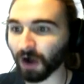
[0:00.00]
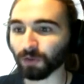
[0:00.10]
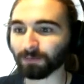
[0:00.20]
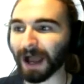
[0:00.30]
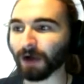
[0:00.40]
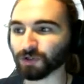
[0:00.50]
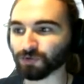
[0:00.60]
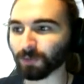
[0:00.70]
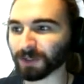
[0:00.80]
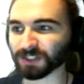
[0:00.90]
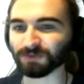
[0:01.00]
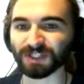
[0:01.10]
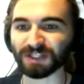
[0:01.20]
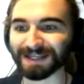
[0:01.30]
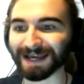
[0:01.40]
Oh, the power draw, because it
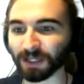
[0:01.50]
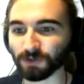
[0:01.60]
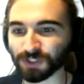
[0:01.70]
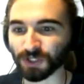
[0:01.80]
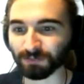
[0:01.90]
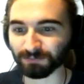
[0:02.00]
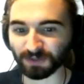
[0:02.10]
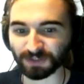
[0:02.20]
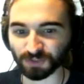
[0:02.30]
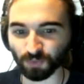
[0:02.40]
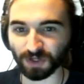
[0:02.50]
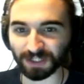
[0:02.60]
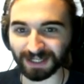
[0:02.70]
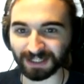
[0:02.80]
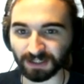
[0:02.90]
was in the yellow, certain buildings
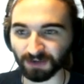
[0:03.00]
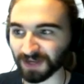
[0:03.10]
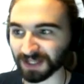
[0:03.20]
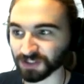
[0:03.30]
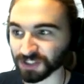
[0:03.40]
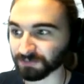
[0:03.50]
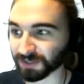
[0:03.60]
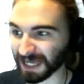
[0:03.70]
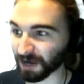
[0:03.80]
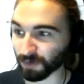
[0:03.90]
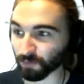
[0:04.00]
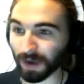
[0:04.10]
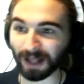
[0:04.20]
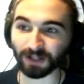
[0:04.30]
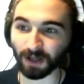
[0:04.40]
weren't getting enough energy, but now we're
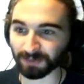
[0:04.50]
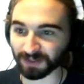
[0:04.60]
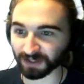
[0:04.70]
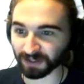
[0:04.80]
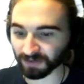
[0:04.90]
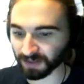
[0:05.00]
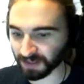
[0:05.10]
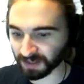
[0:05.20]
well up in the